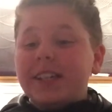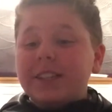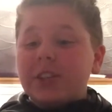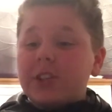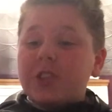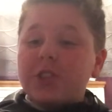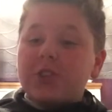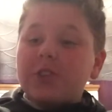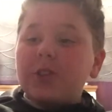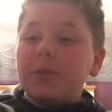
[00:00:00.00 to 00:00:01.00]
is a
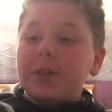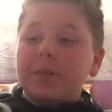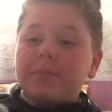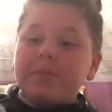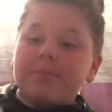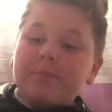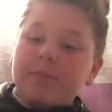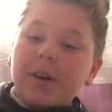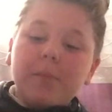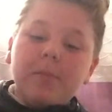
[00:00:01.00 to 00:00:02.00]
stupid
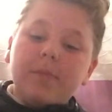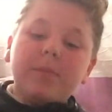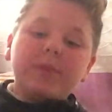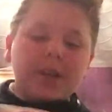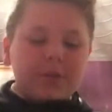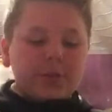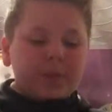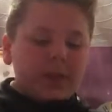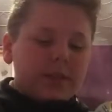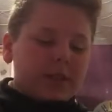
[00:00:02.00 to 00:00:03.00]
bum. I have to
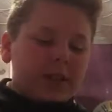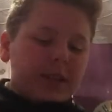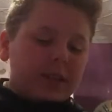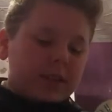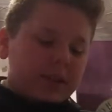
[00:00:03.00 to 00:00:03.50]
admit, like,